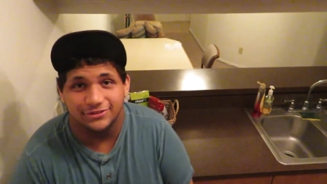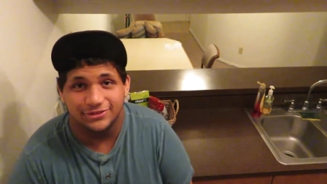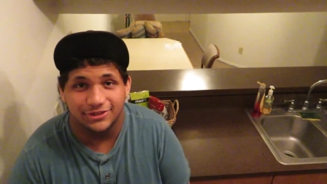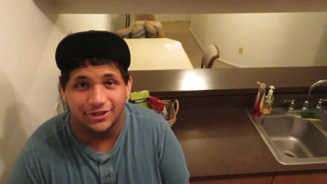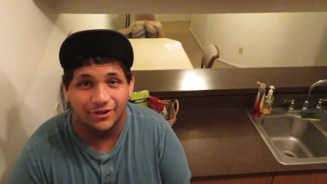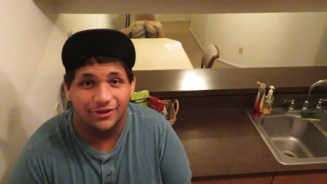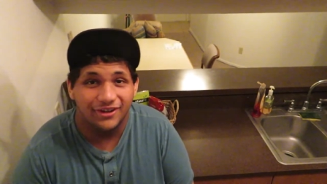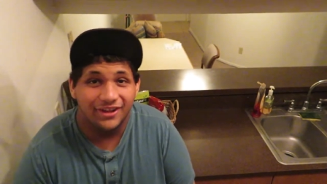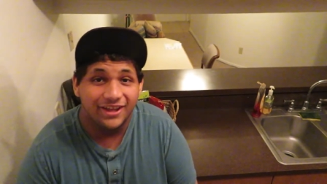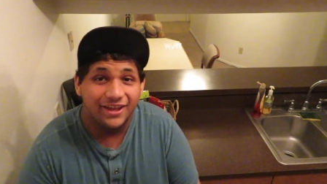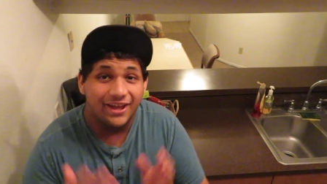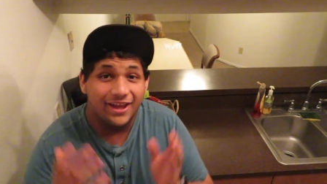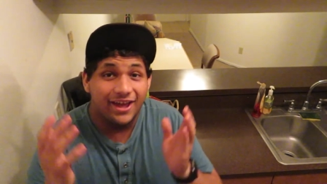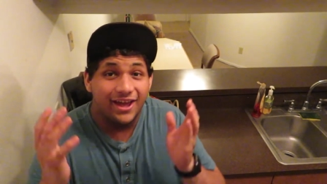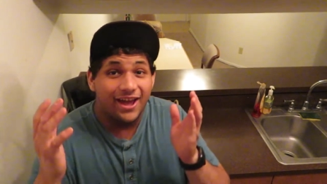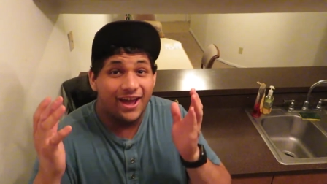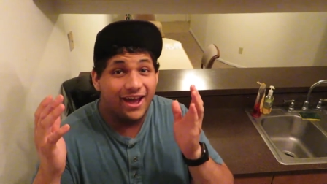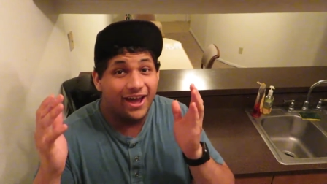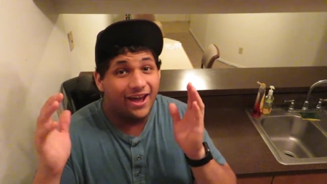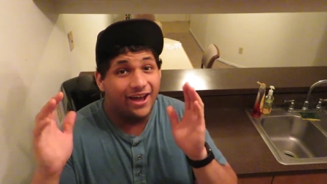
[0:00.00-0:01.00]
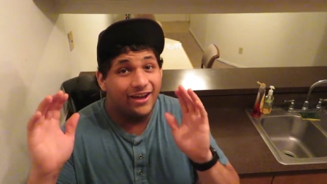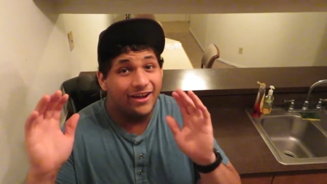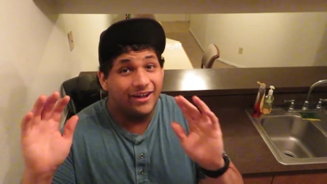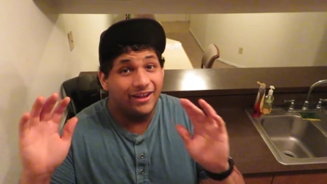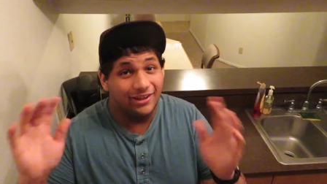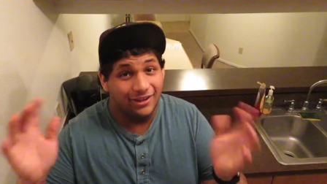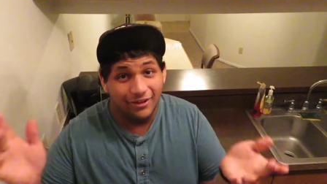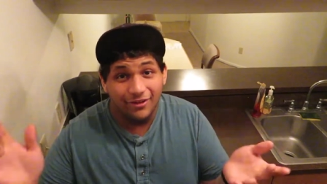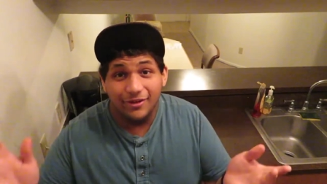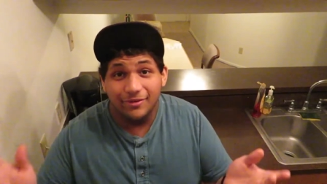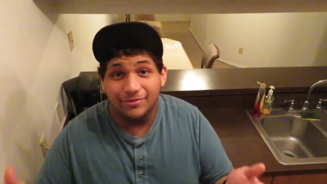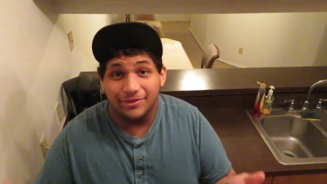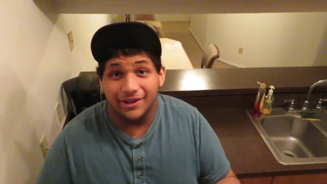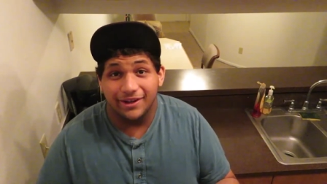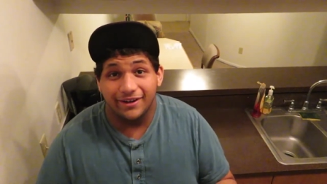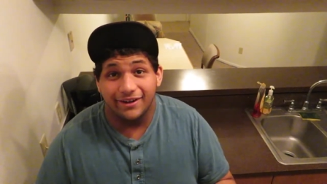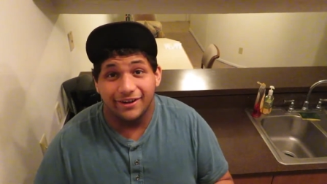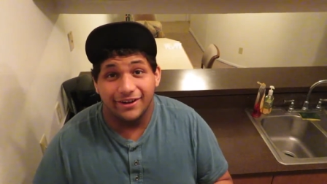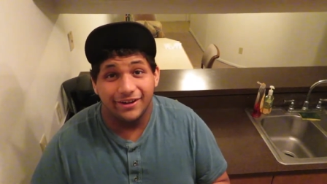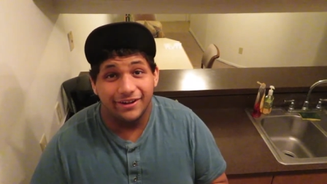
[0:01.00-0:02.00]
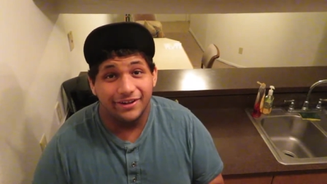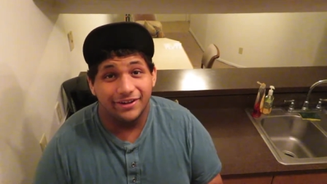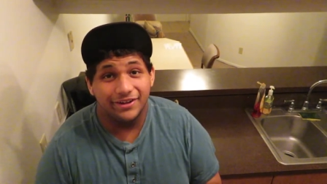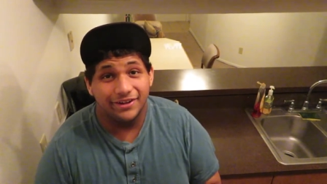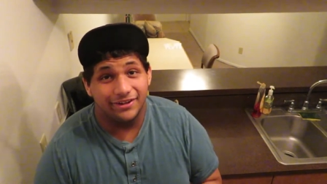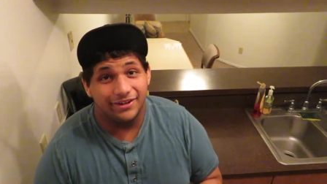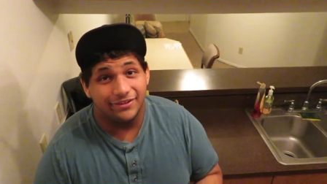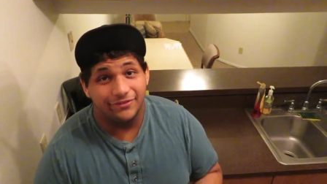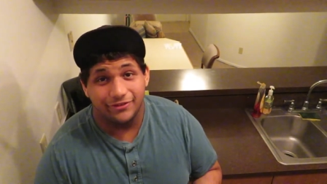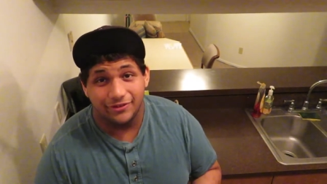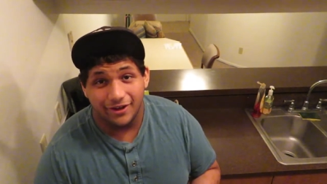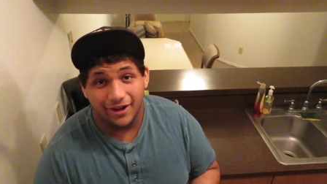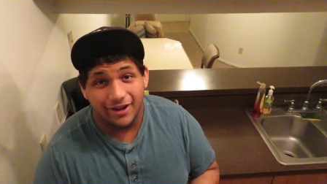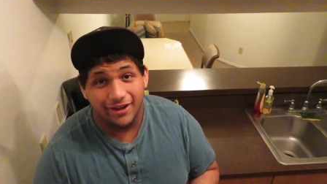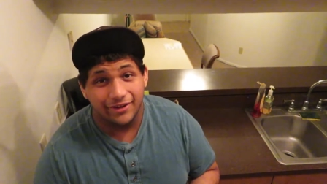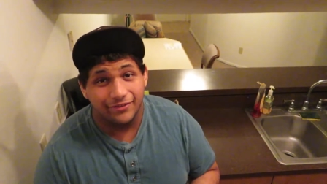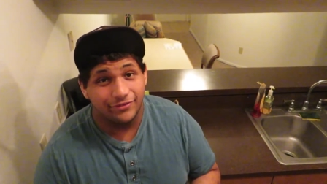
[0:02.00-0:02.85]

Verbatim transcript: So hello up there and if you're at,